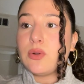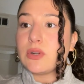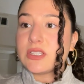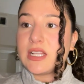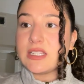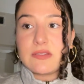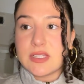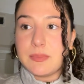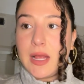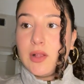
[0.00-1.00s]
or sense of
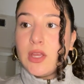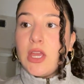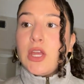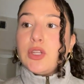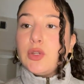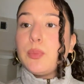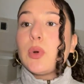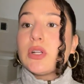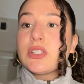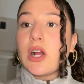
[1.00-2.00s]
smell,
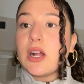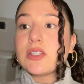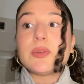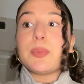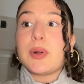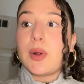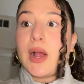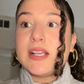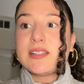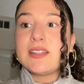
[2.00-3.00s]
newborns are
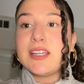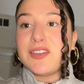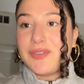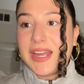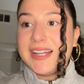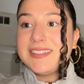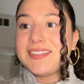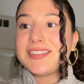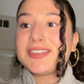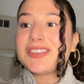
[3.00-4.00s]
surprisingly
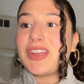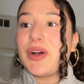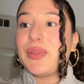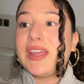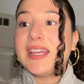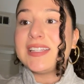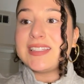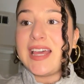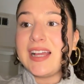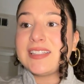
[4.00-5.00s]
advanced, so they can
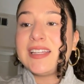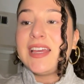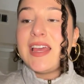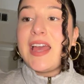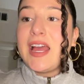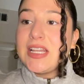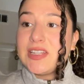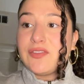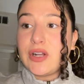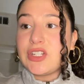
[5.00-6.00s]
detect and
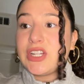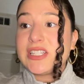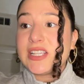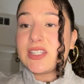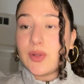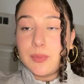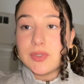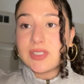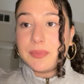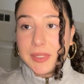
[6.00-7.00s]
differentiate scents
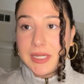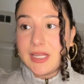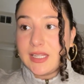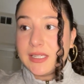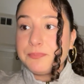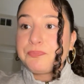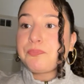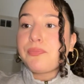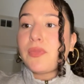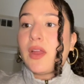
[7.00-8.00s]
almost immediately.
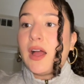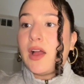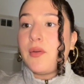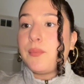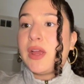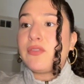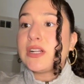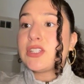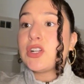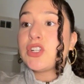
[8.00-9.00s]
And
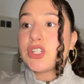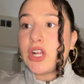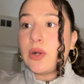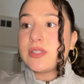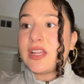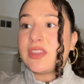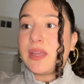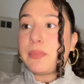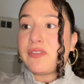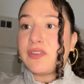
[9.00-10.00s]
research shows that they
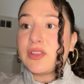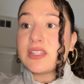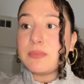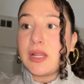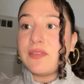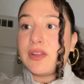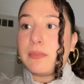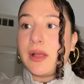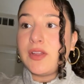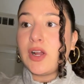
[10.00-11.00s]
prefer the smell of their
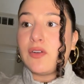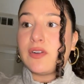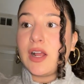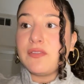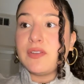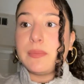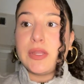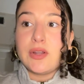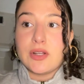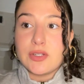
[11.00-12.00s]
mother over
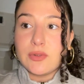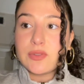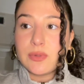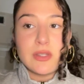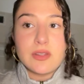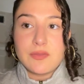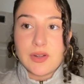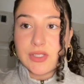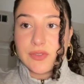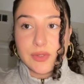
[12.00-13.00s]
unfamiliar adults within the
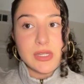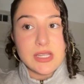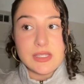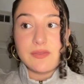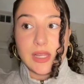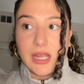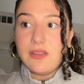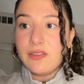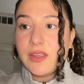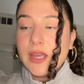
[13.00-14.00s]
first few days of
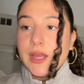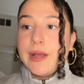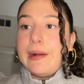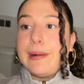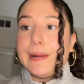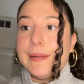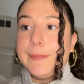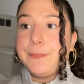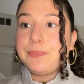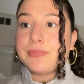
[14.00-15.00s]
life. And